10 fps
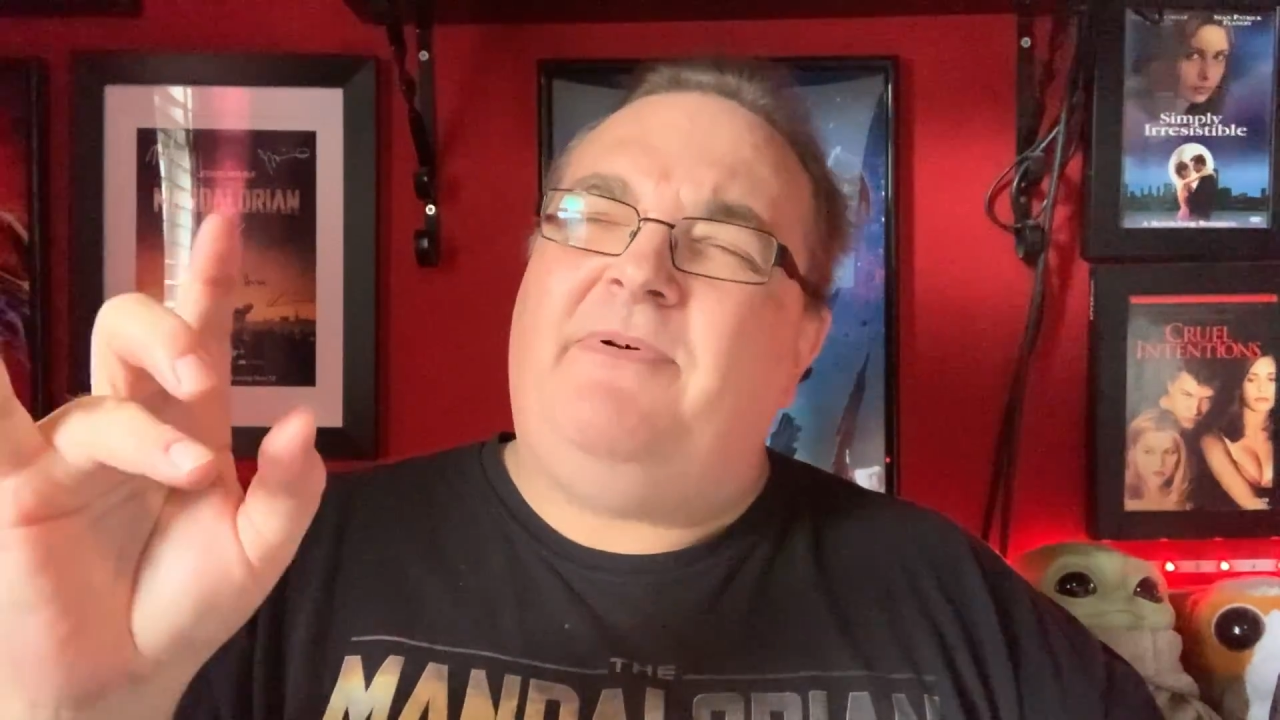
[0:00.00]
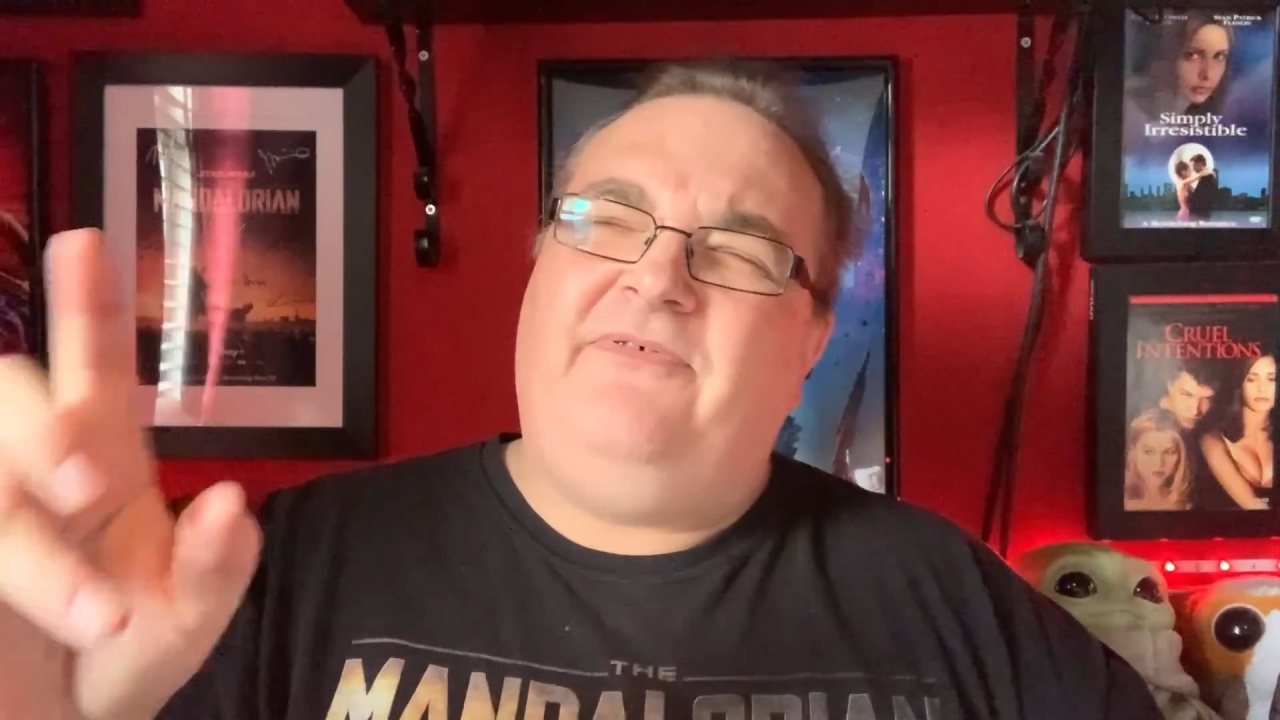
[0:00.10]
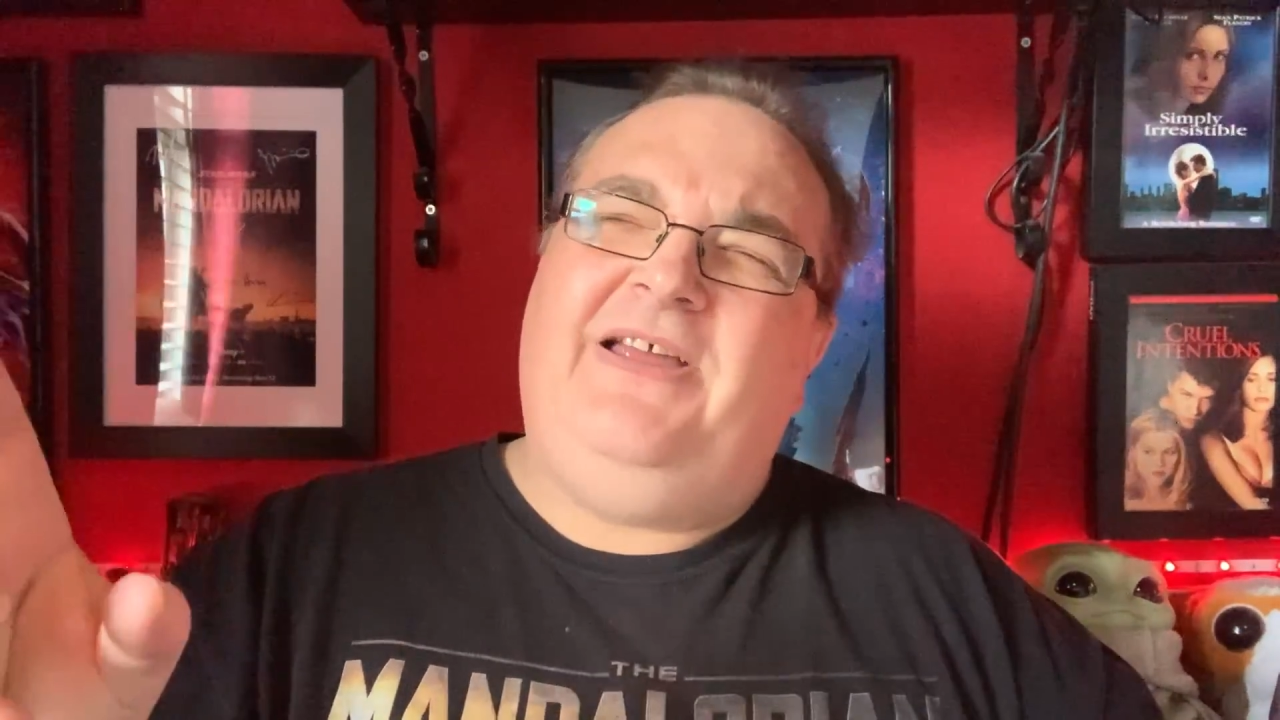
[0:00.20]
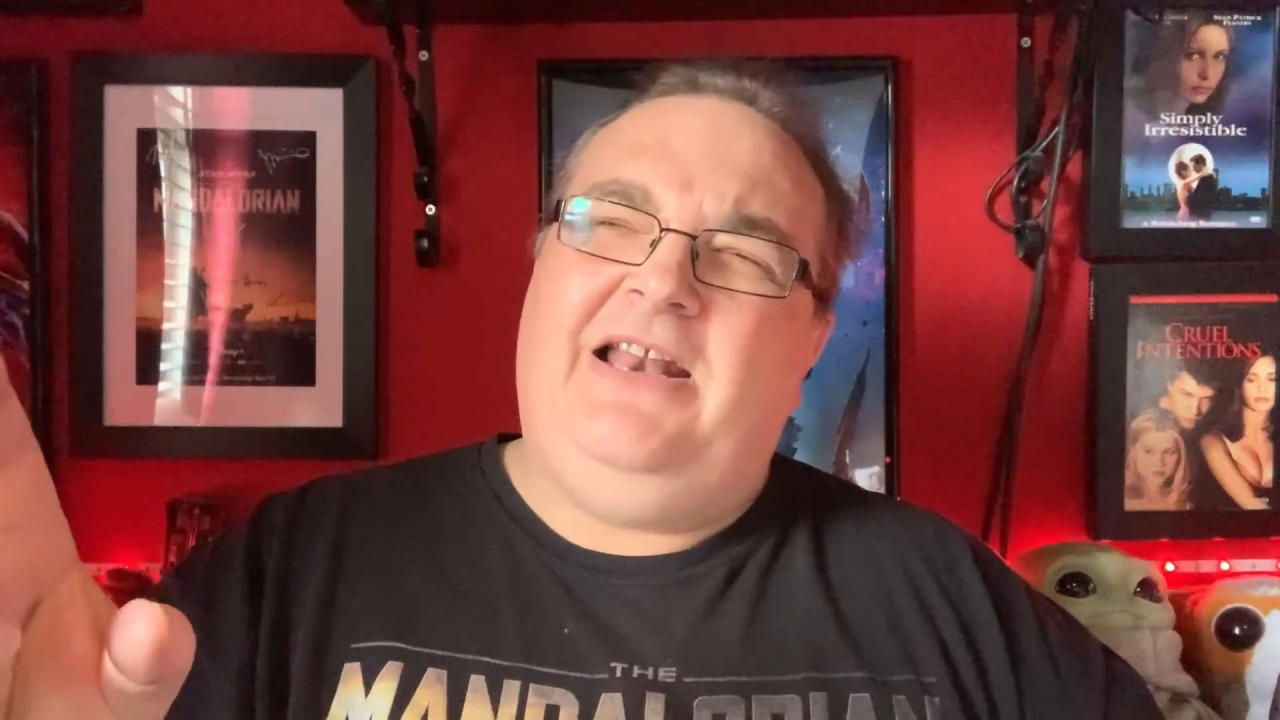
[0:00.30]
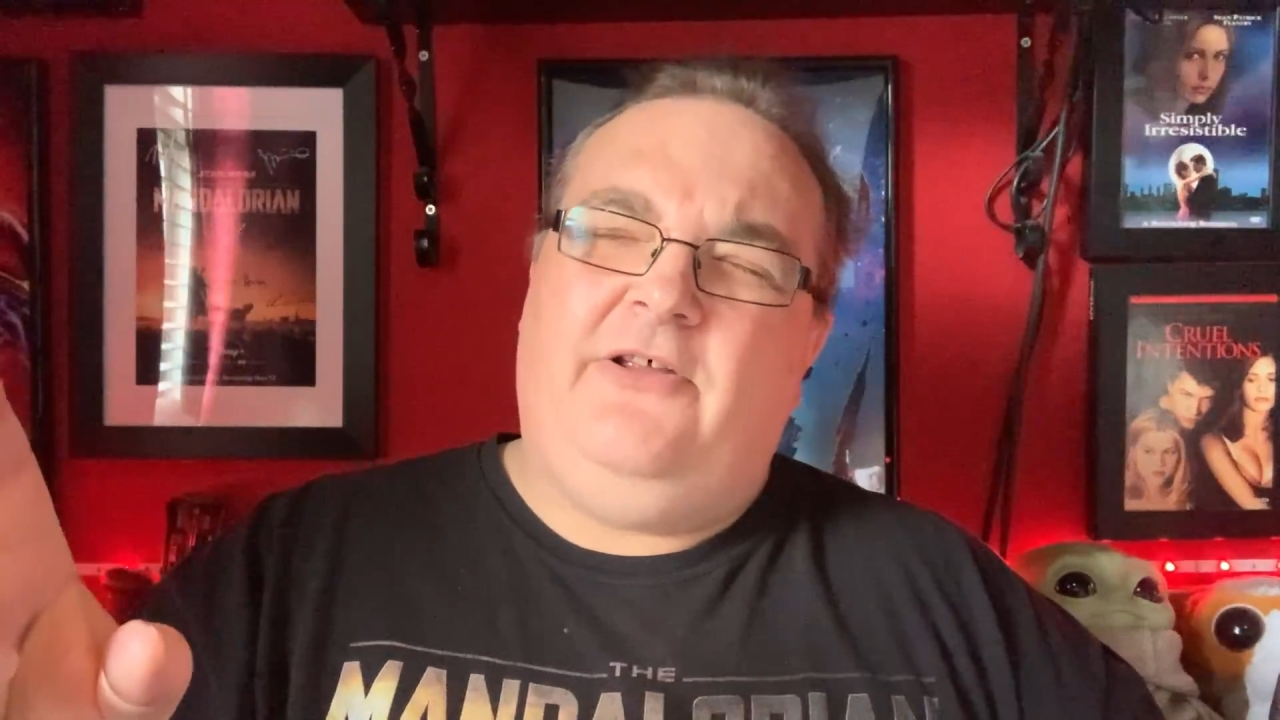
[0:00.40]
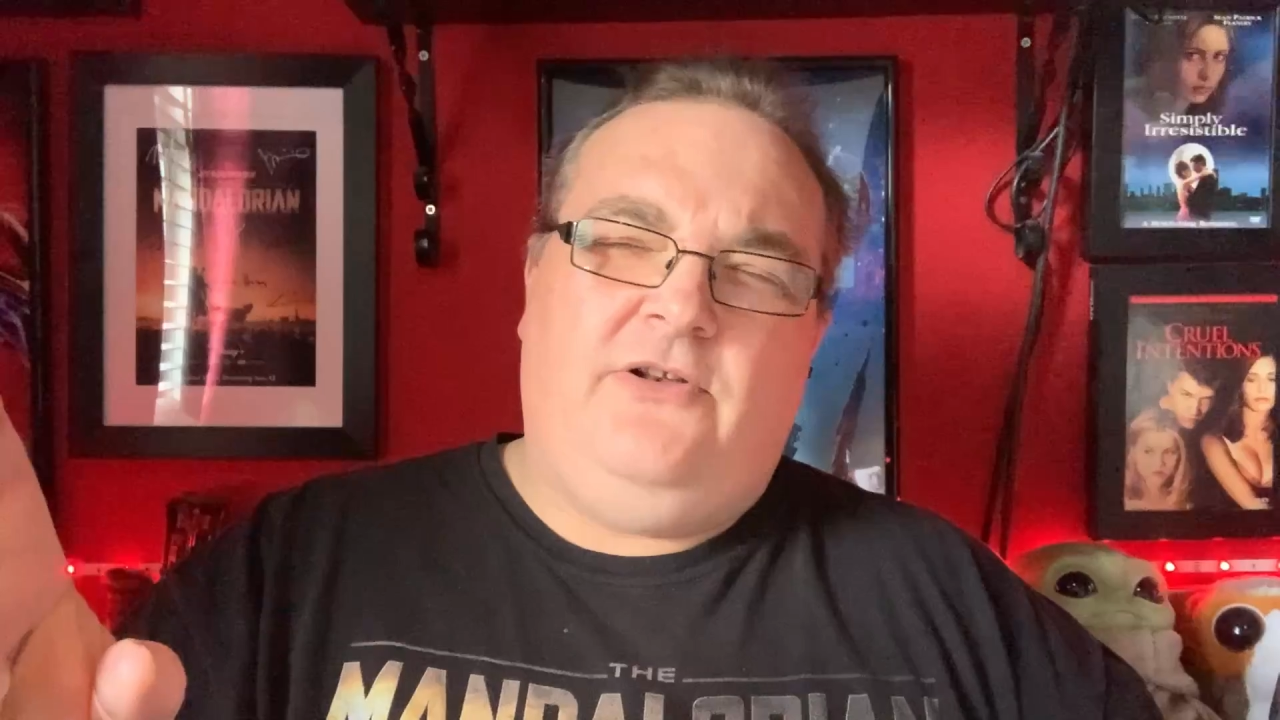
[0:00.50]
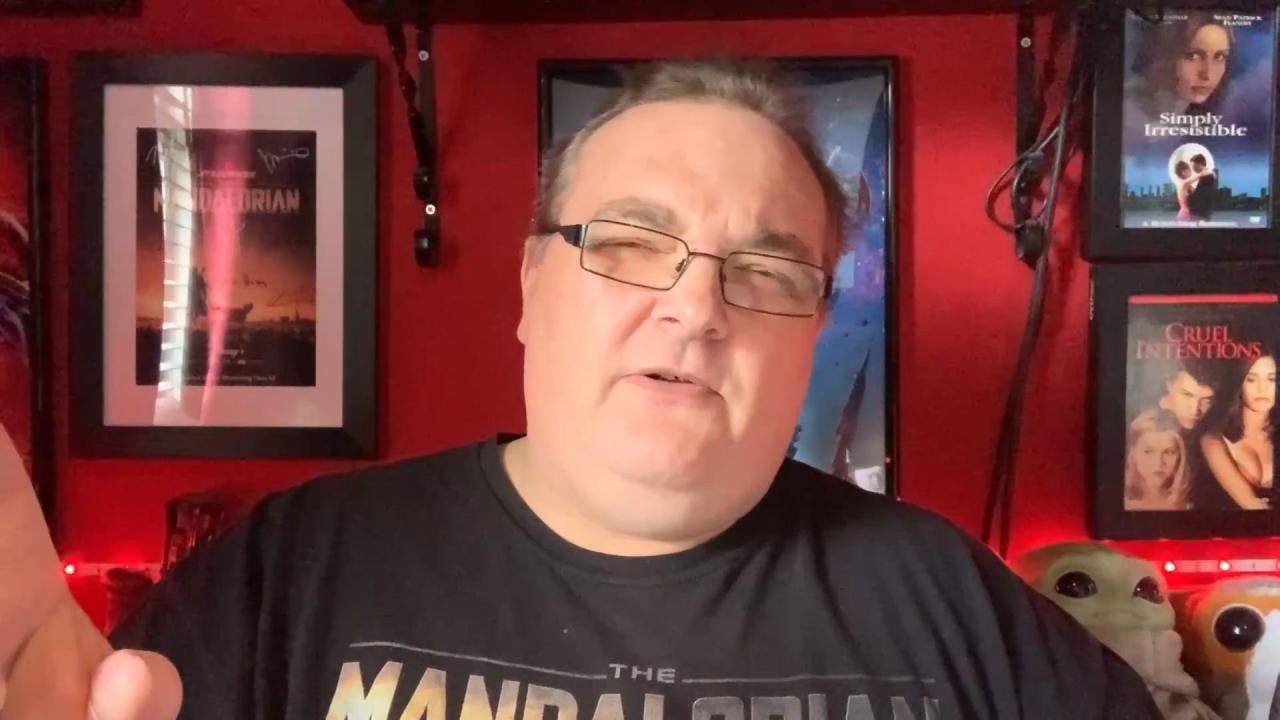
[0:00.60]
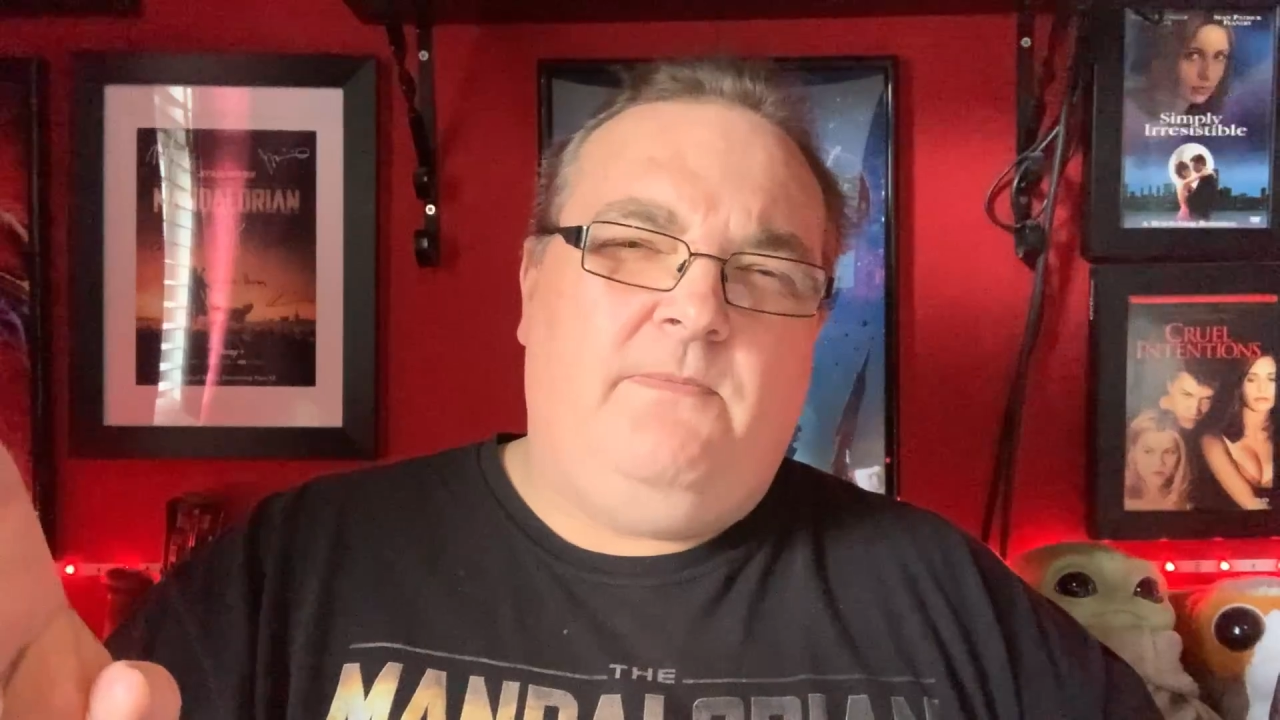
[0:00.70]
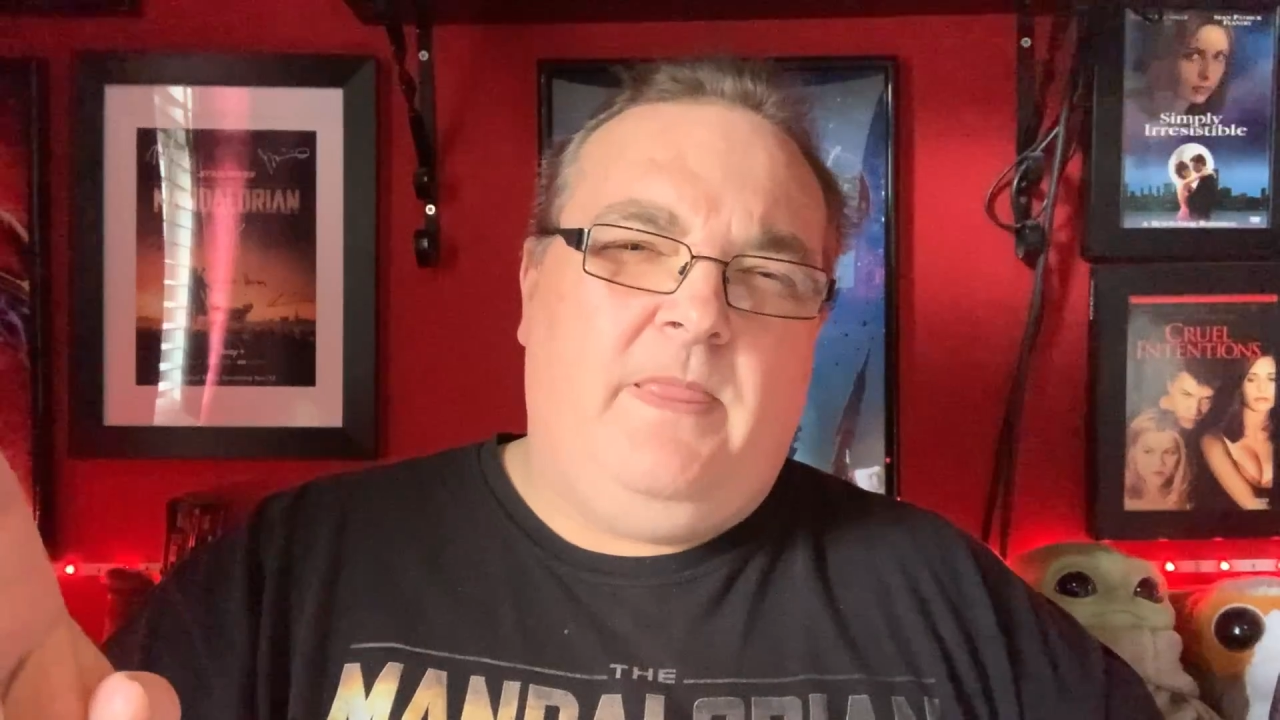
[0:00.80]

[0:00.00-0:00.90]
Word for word: villain